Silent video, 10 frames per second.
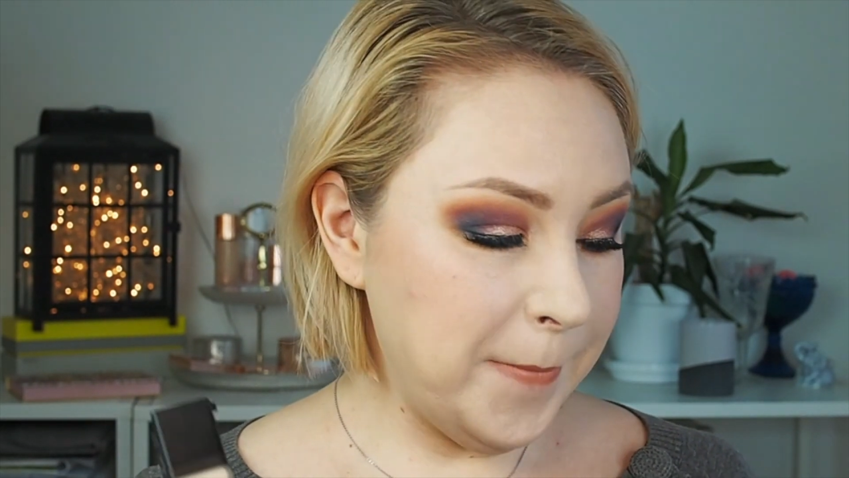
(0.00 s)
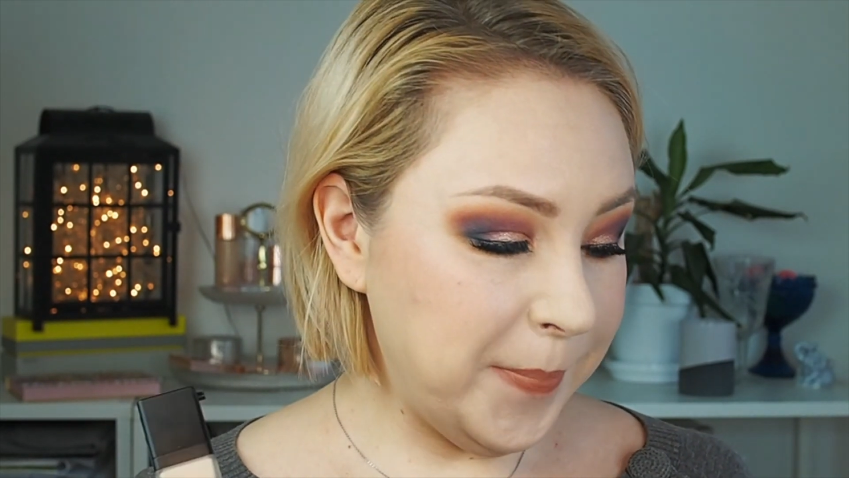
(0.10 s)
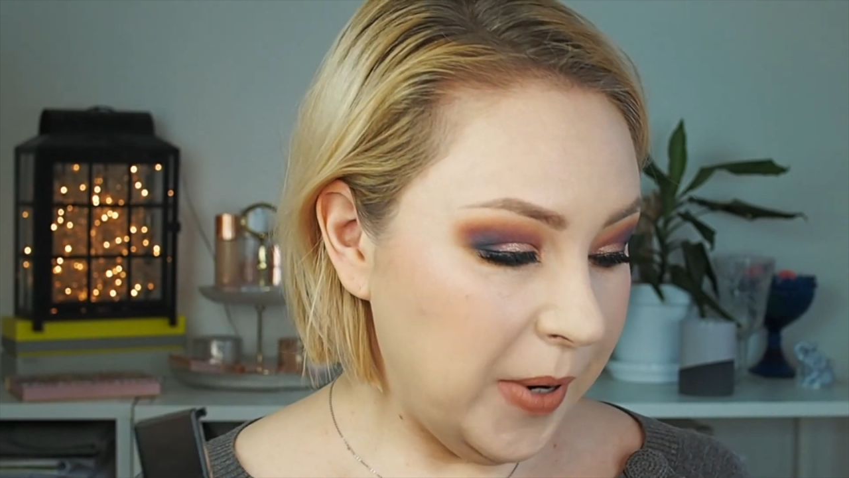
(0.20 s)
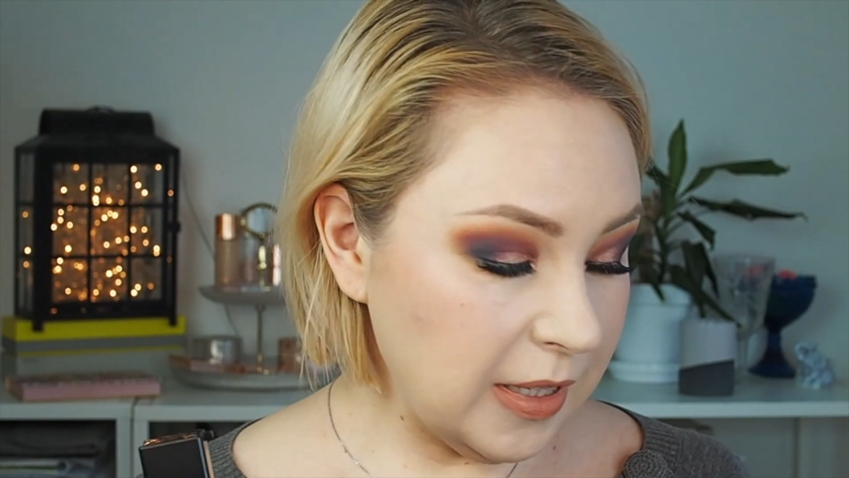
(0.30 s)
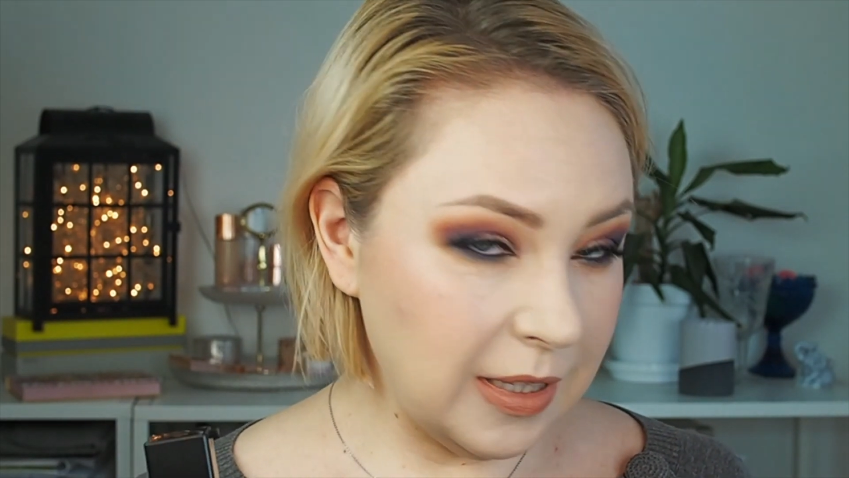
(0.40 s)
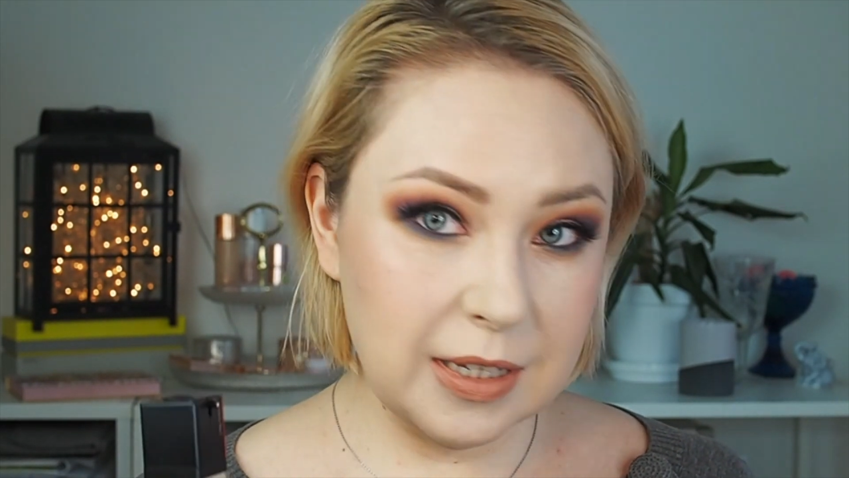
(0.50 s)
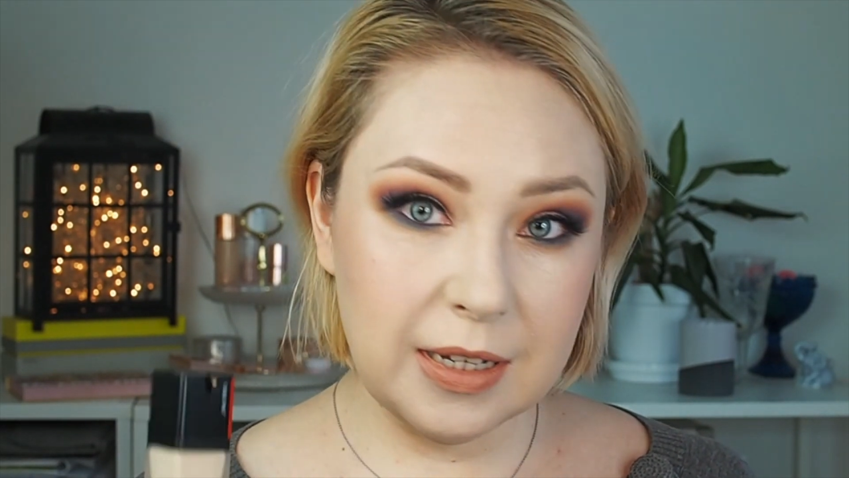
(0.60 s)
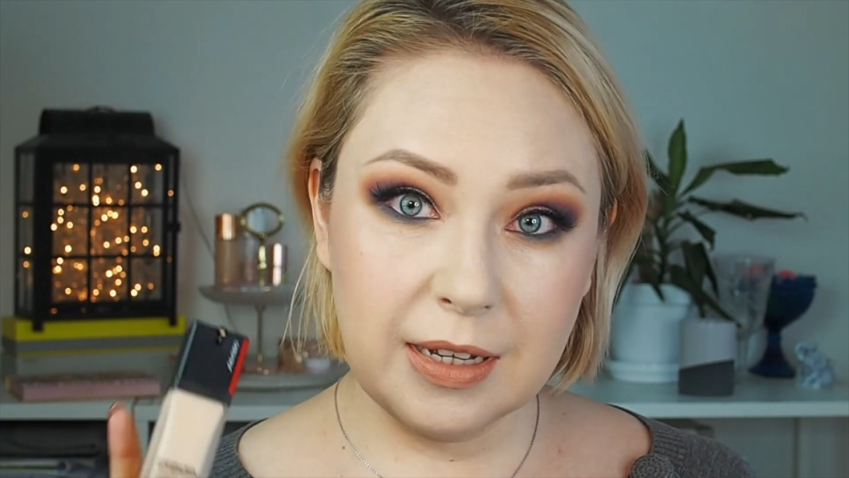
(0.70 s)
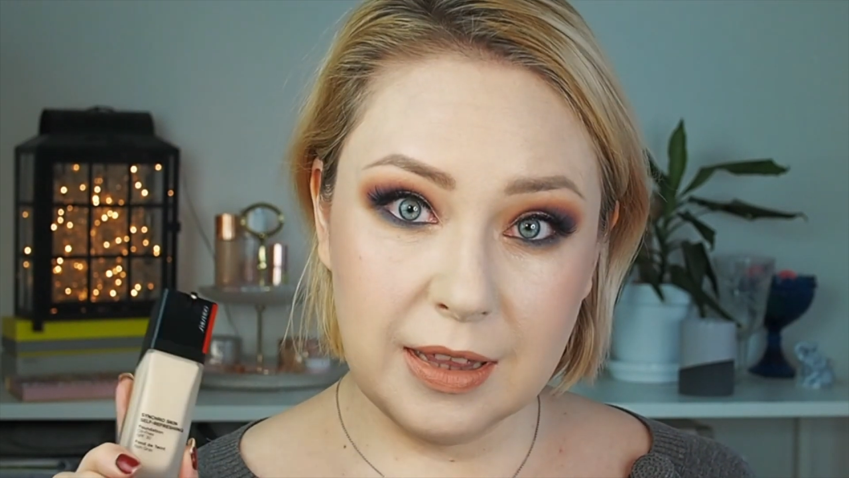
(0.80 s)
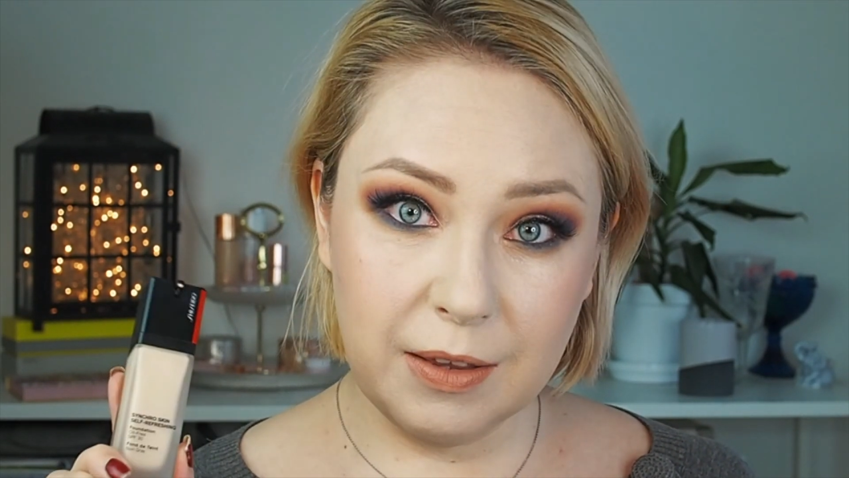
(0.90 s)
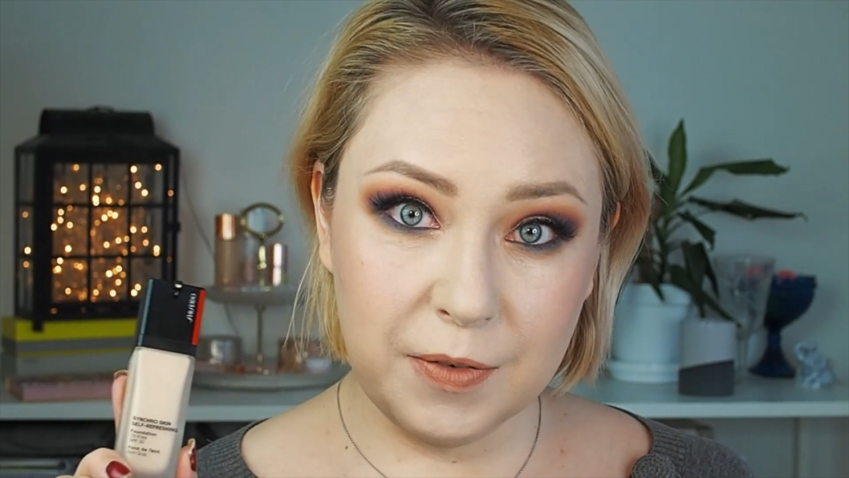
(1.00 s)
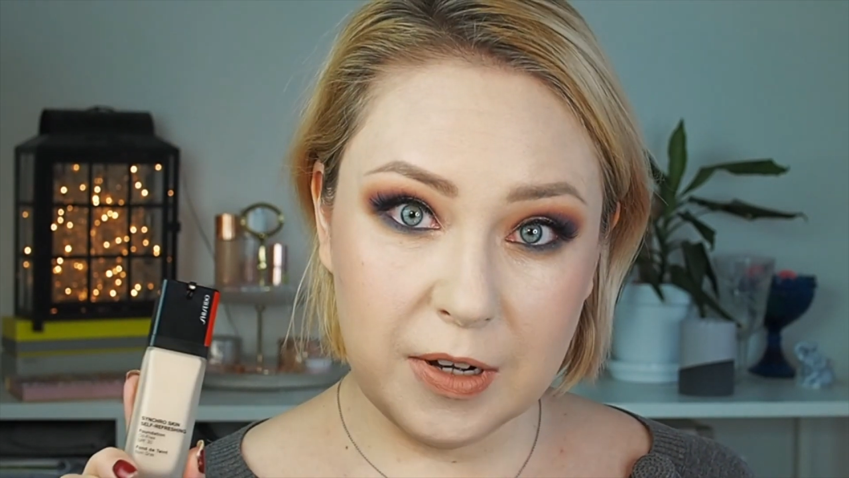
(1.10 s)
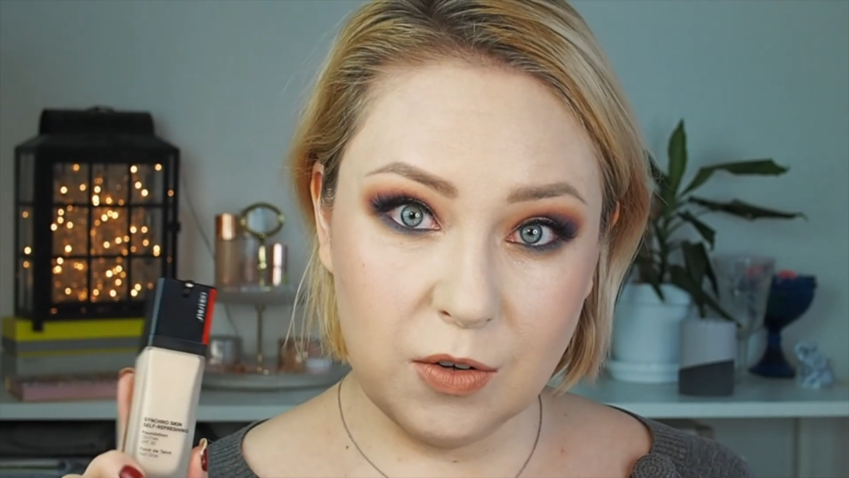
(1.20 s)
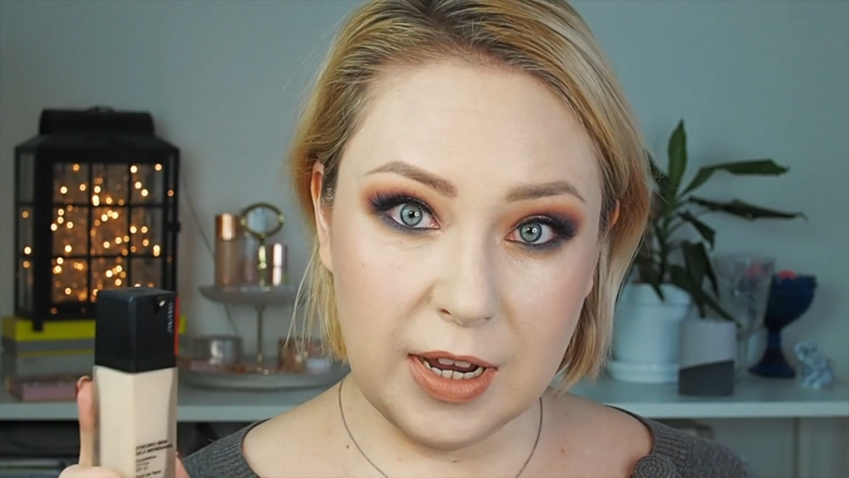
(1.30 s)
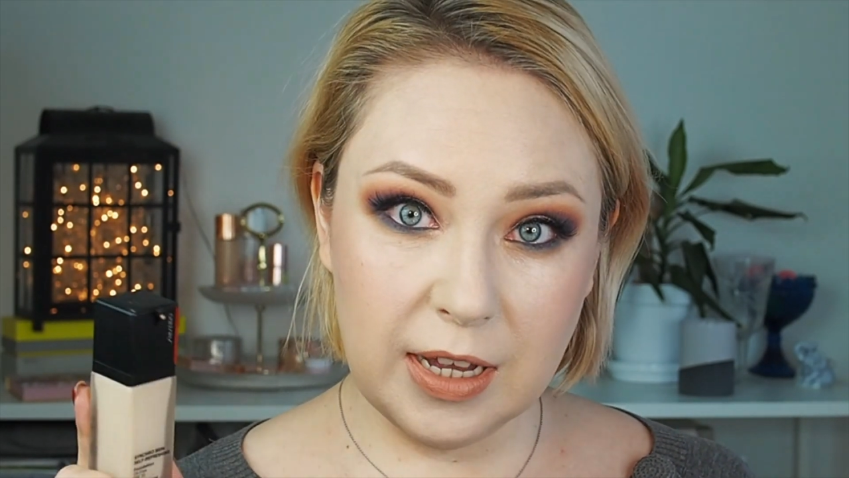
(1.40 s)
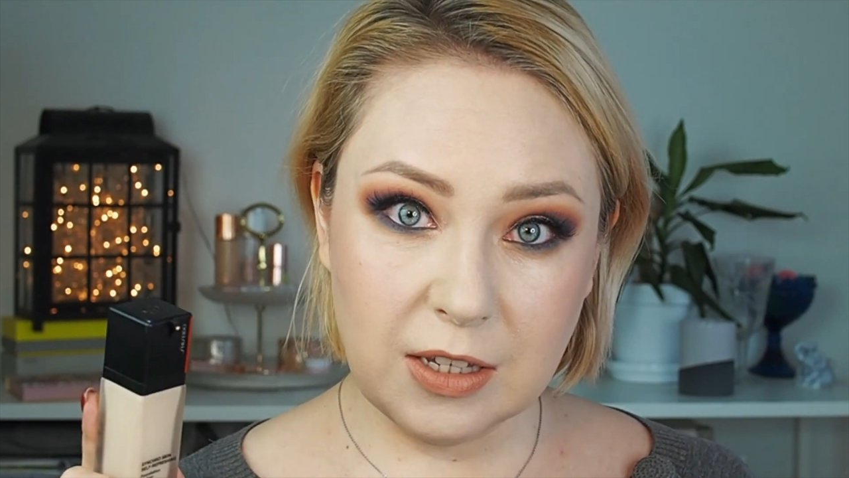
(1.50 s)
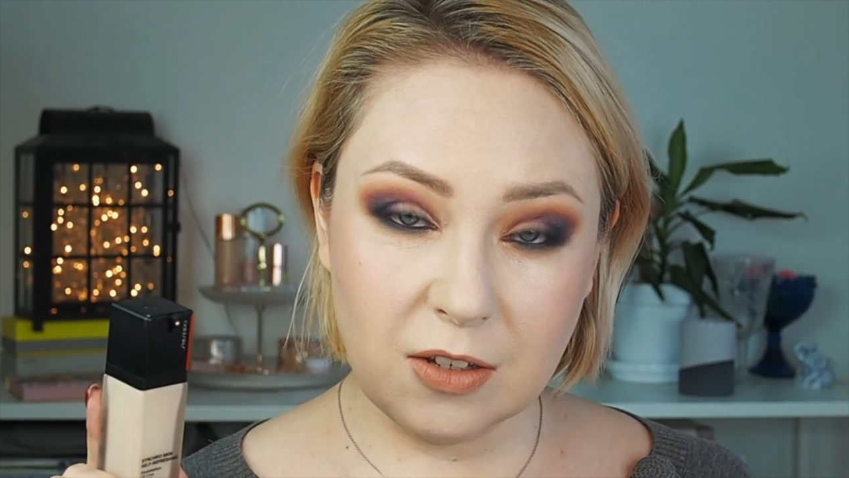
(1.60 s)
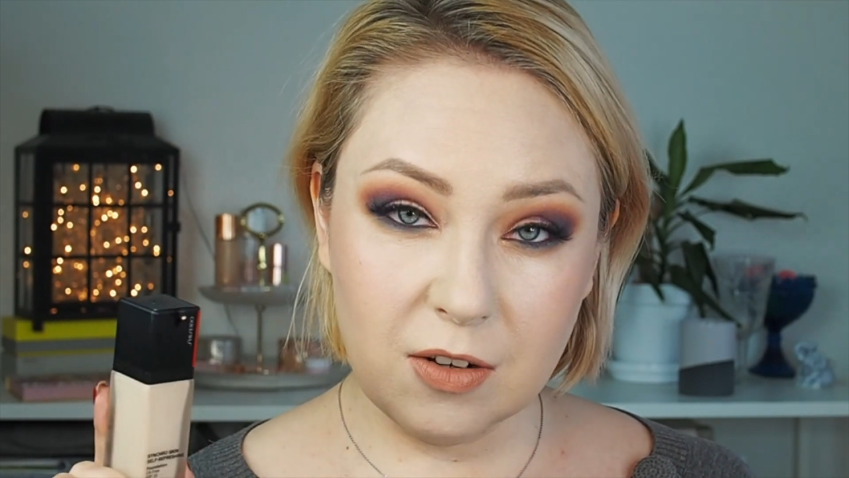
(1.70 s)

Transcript: But the foundation